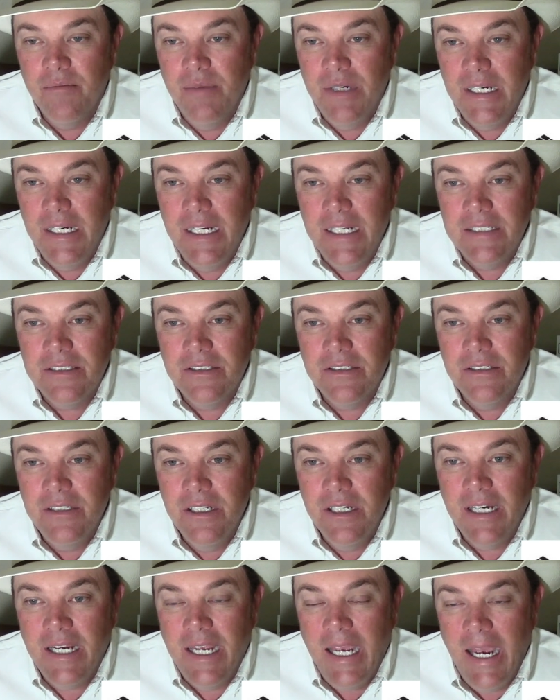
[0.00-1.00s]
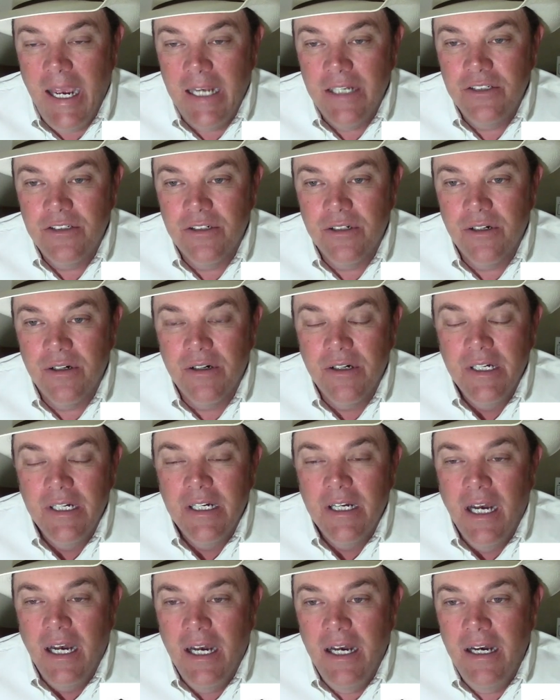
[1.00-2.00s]
But let's look at your
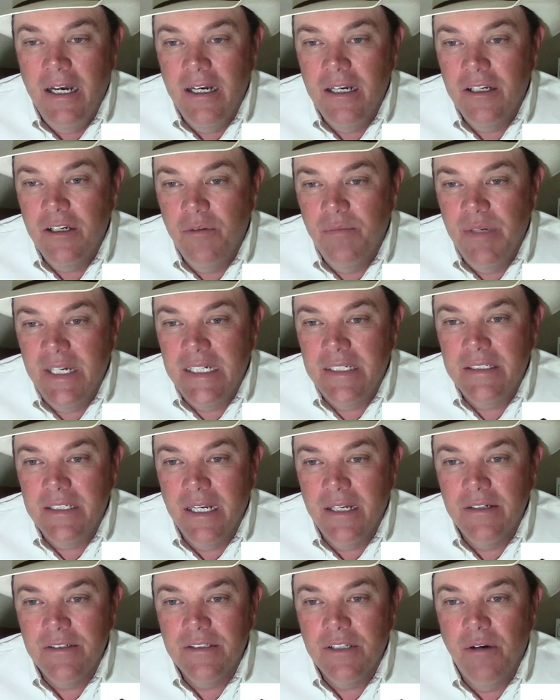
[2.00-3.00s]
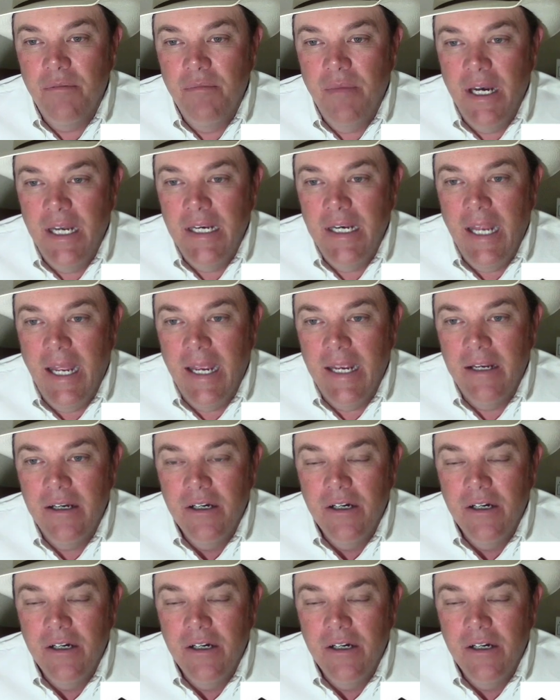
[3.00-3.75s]
big sales on Monday.